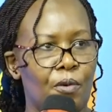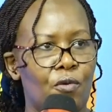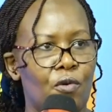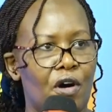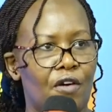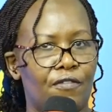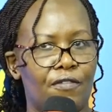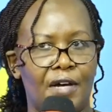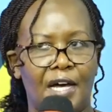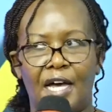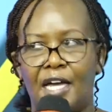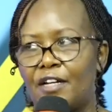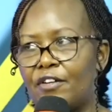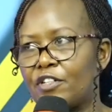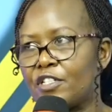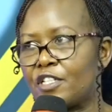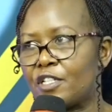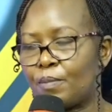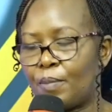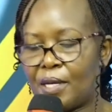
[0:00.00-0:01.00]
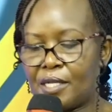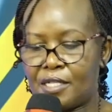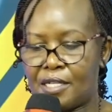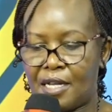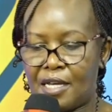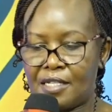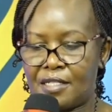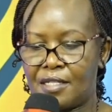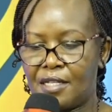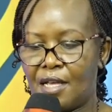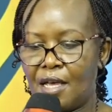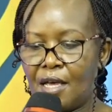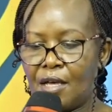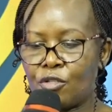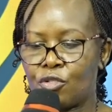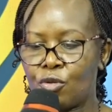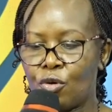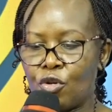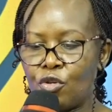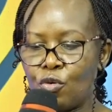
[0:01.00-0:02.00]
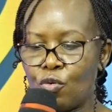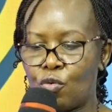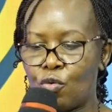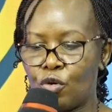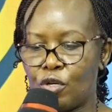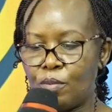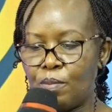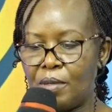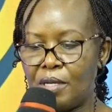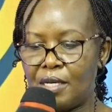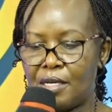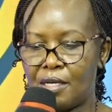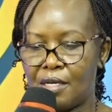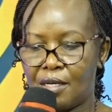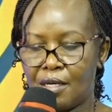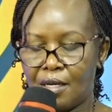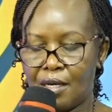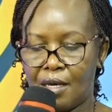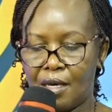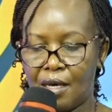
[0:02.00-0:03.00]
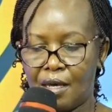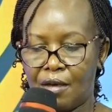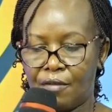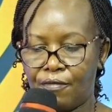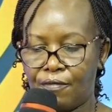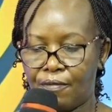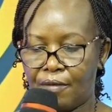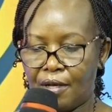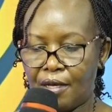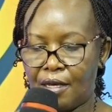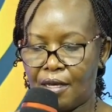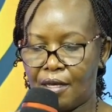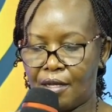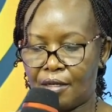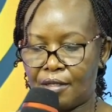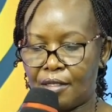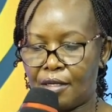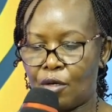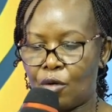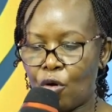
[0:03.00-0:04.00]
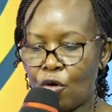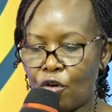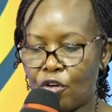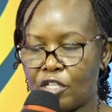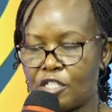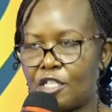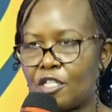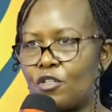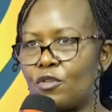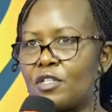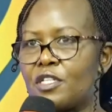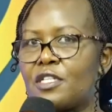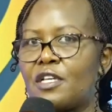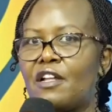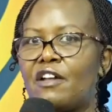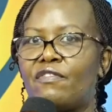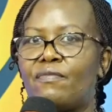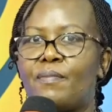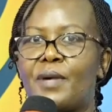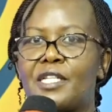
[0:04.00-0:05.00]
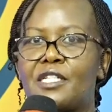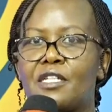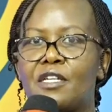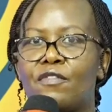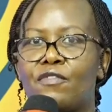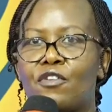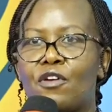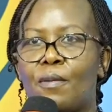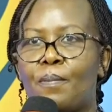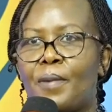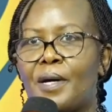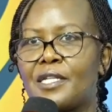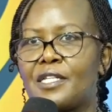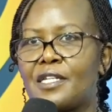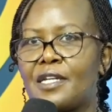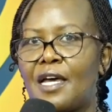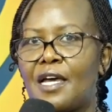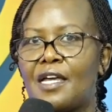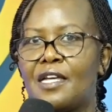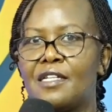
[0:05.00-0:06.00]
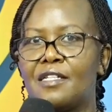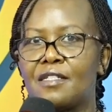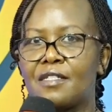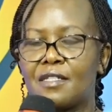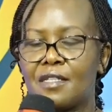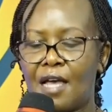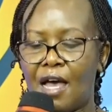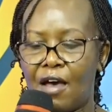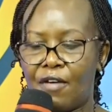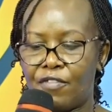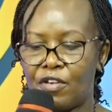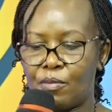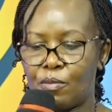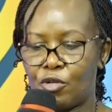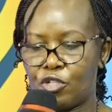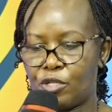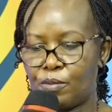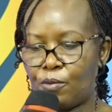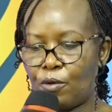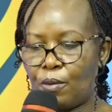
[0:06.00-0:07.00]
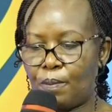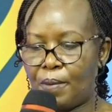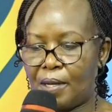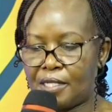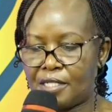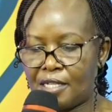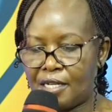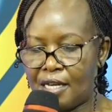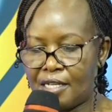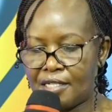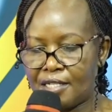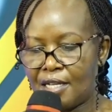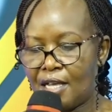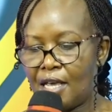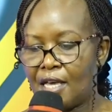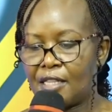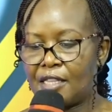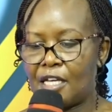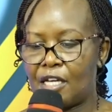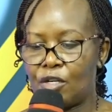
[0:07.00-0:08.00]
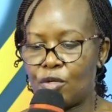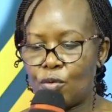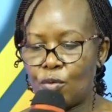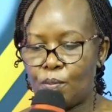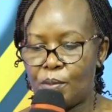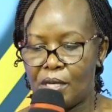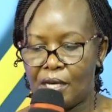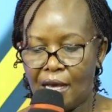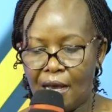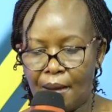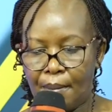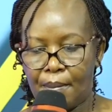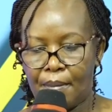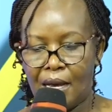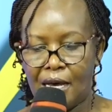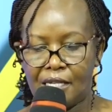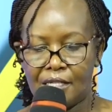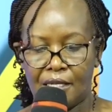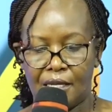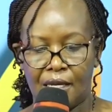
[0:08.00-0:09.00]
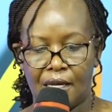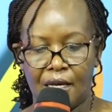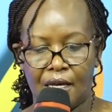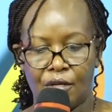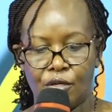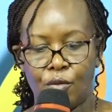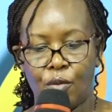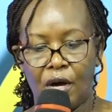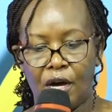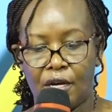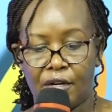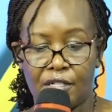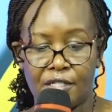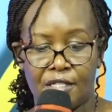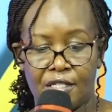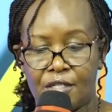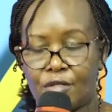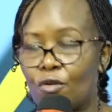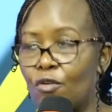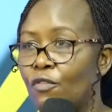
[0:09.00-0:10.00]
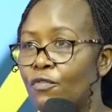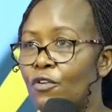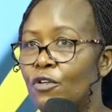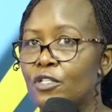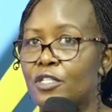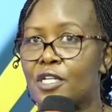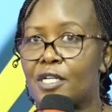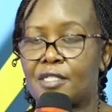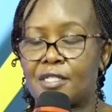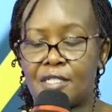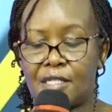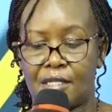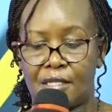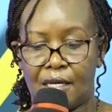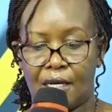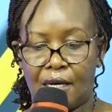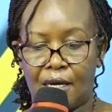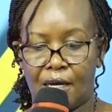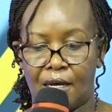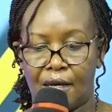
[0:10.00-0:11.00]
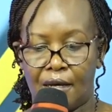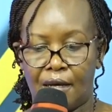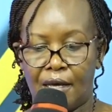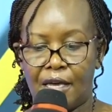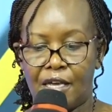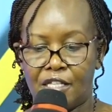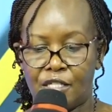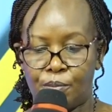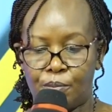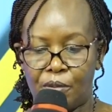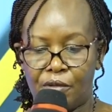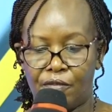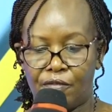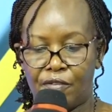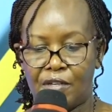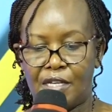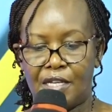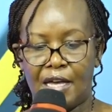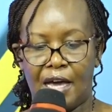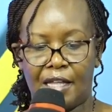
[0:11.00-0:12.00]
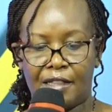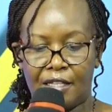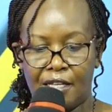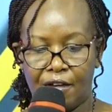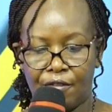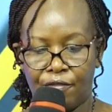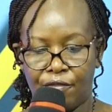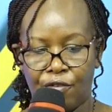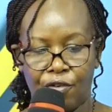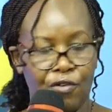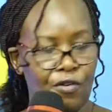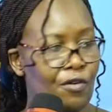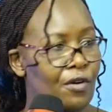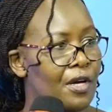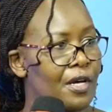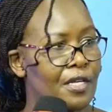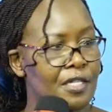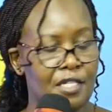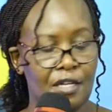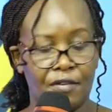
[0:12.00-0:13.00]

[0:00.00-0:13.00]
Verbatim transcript: people who have high-risk partners. So you could be Uh, uh, low risk yourself, but if your partner is having multiple partners, then you become at uh, you are at risk of contracting uh, H P V, and therefore